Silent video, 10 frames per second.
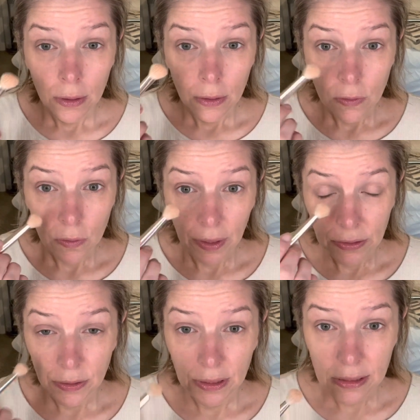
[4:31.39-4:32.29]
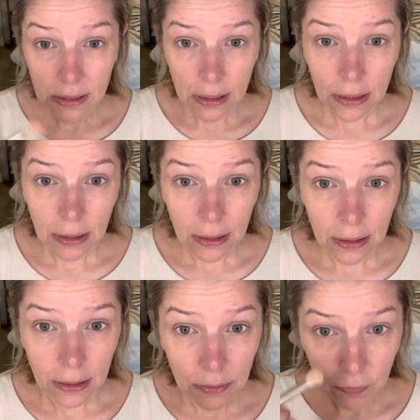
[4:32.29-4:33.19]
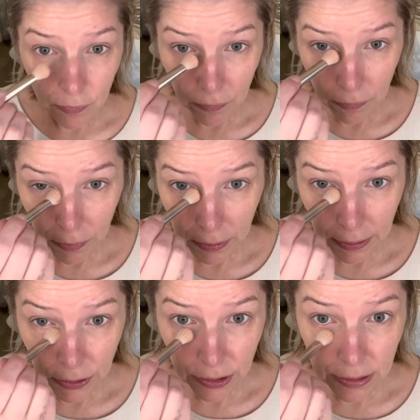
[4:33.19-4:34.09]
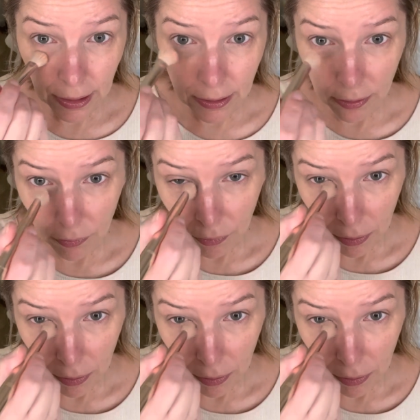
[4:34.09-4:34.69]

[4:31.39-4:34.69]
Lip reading: So as you can see, it really just kind of